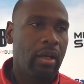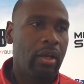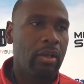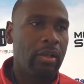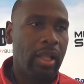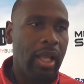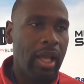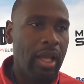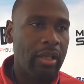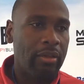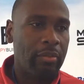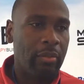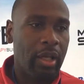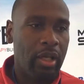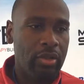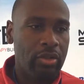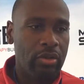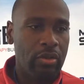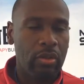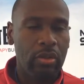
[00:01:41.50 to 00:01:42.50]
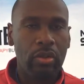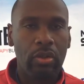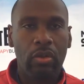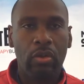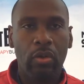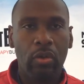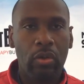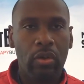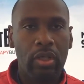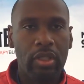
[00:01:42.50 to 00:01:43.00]
online module or
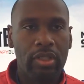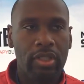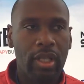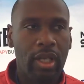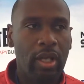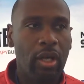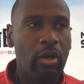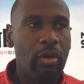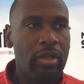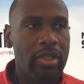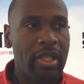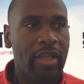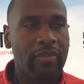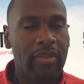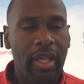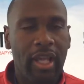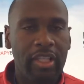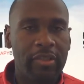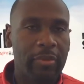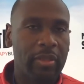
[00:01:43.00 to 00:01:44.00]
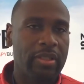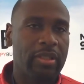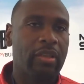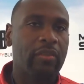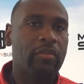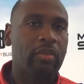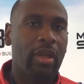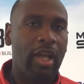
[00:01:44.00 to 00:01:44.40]
course, I always have to ask myself,